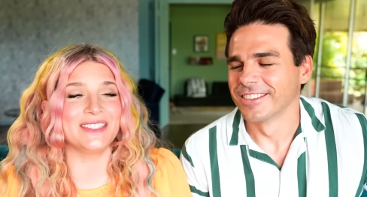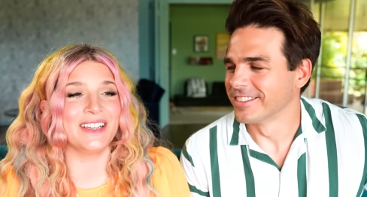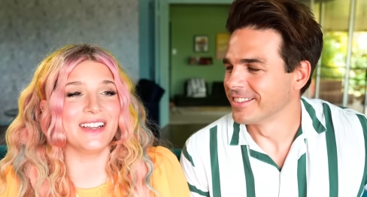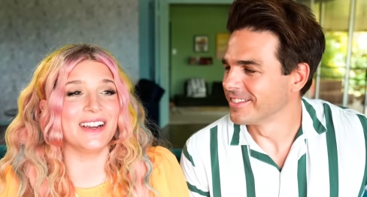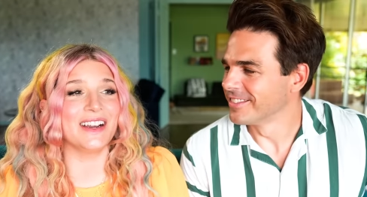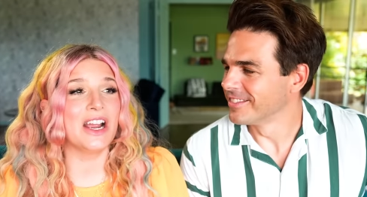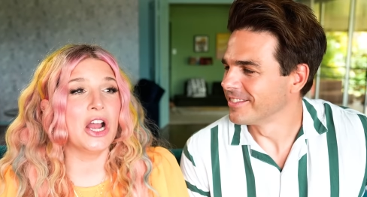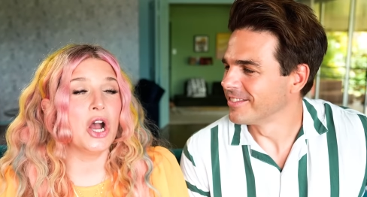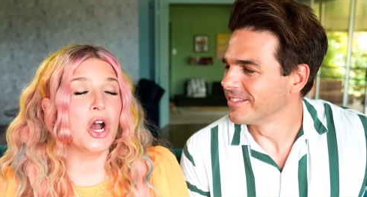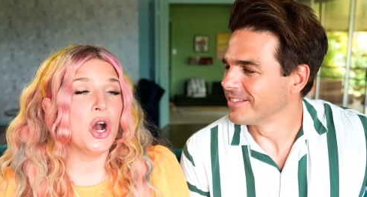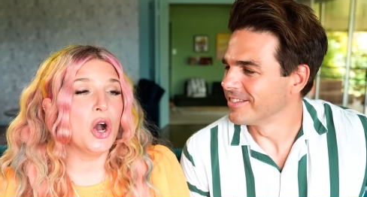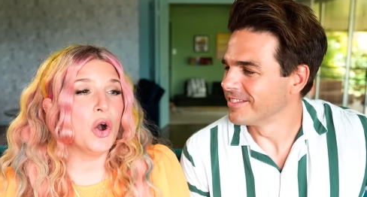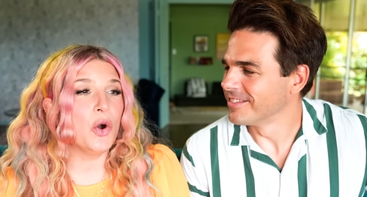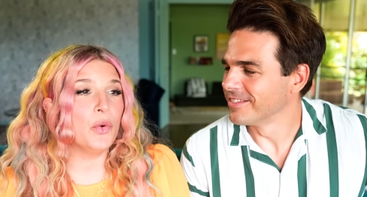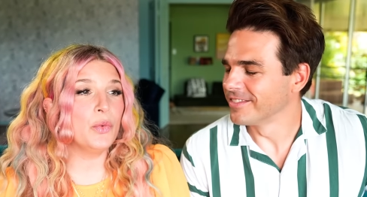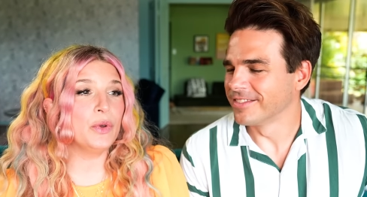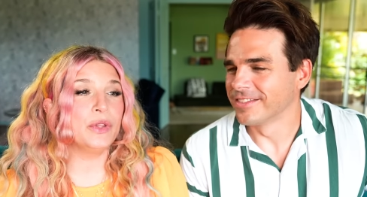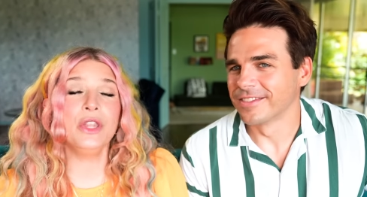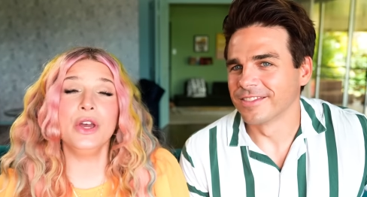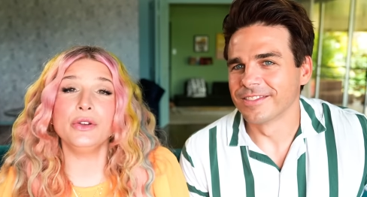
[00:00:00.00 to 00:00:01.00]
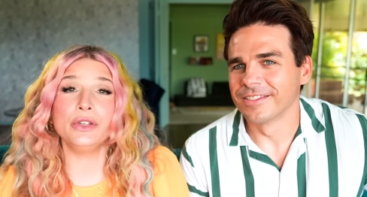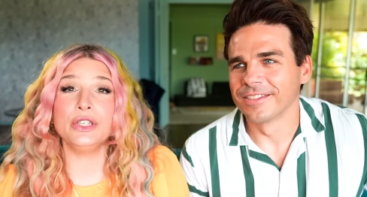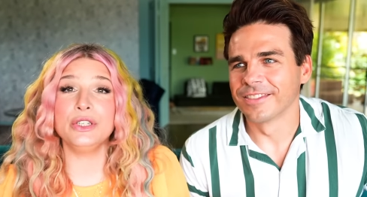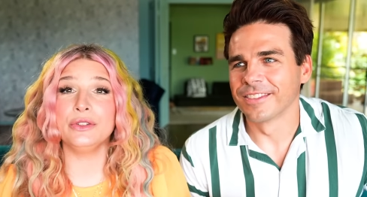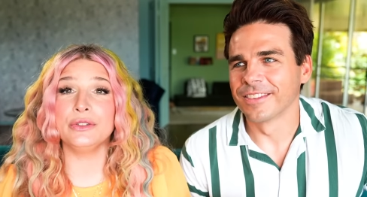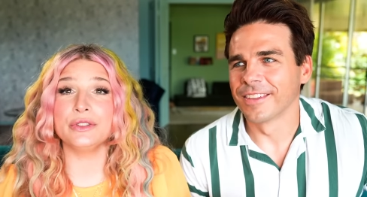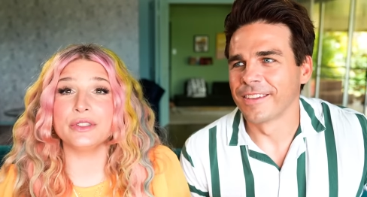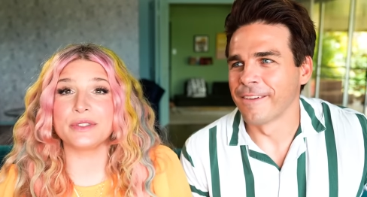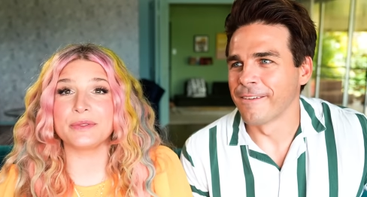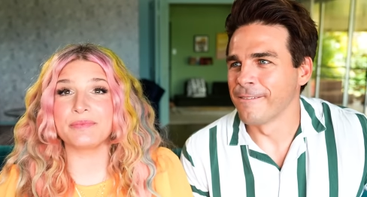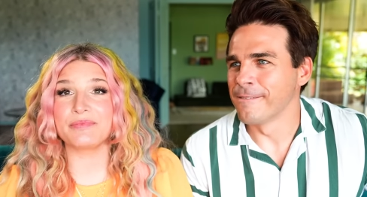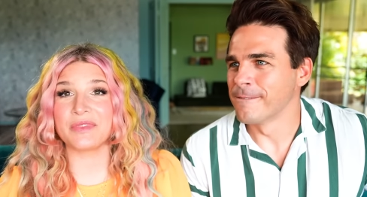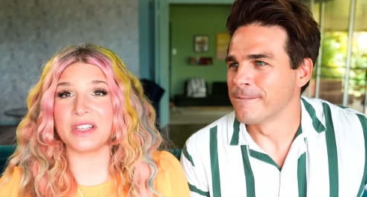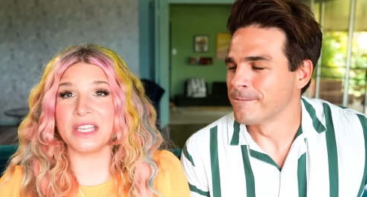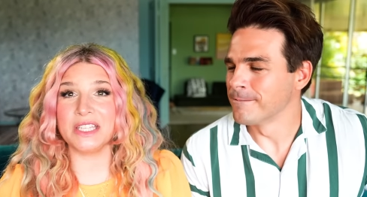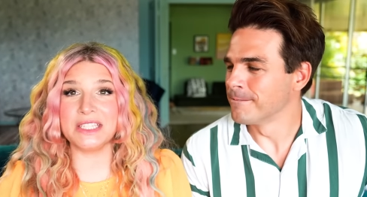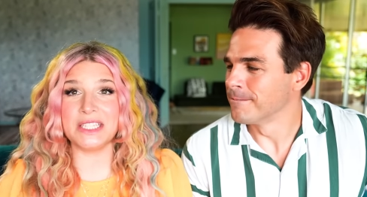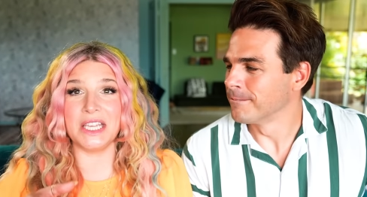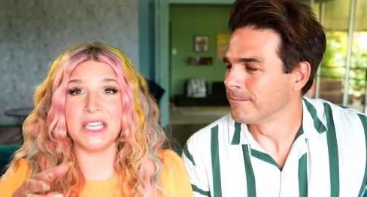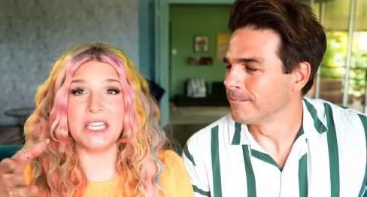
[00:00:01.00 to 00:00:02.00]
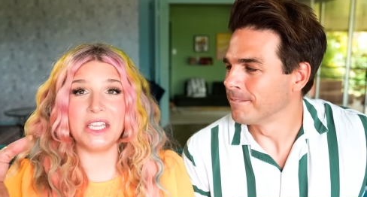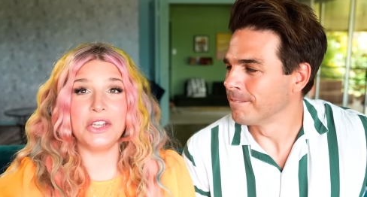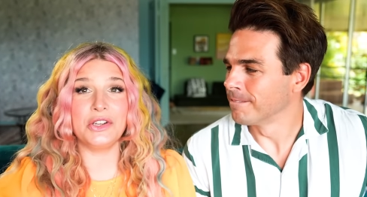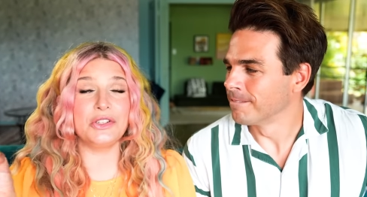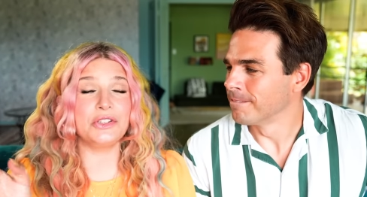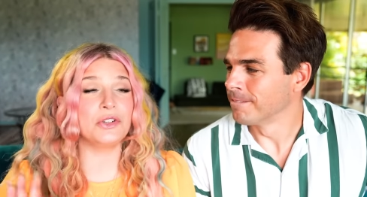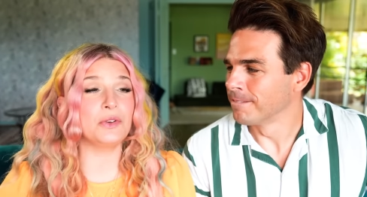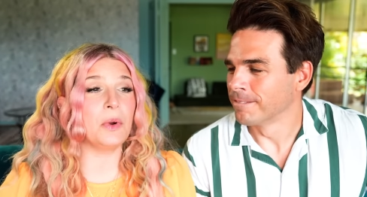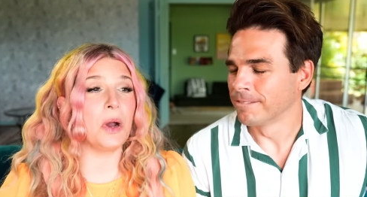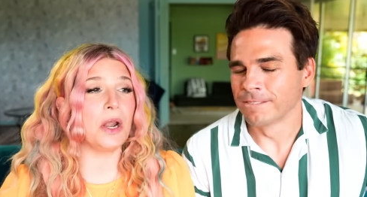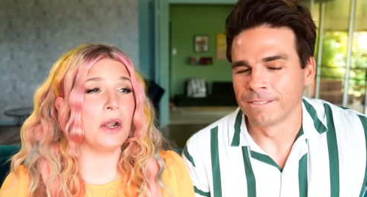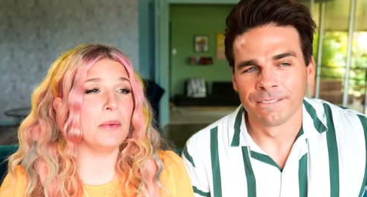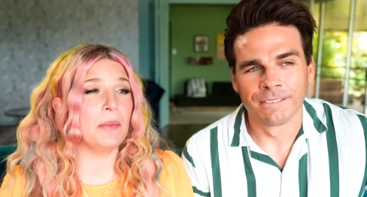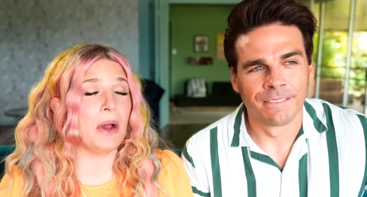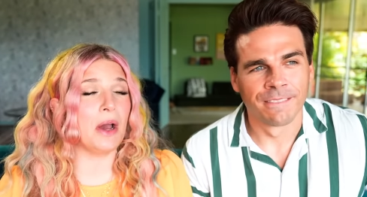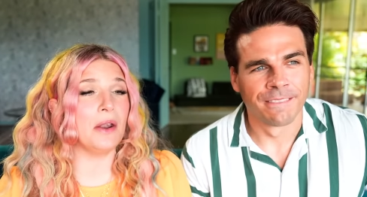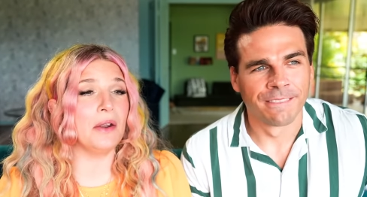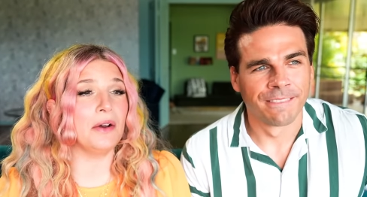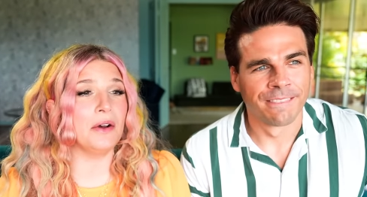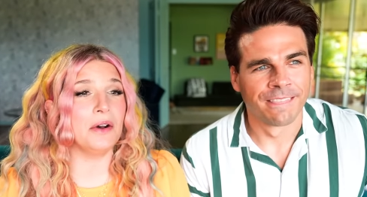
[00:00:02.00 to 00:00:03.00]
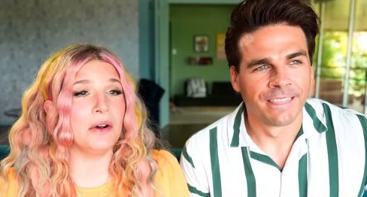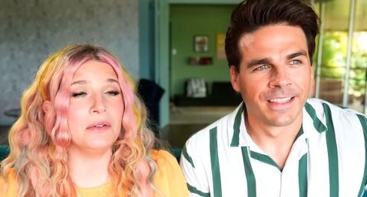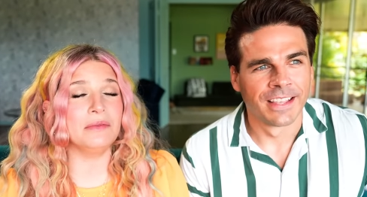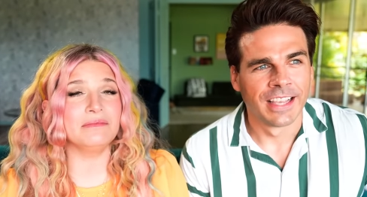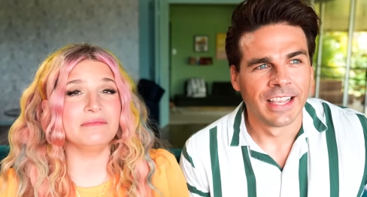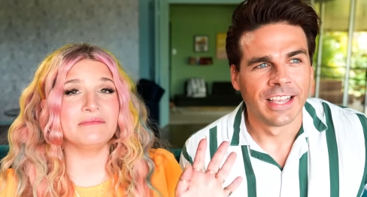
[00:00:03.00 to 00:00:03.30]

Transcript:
Speaker 1: year with no shoes. It's like, here's your water bottle.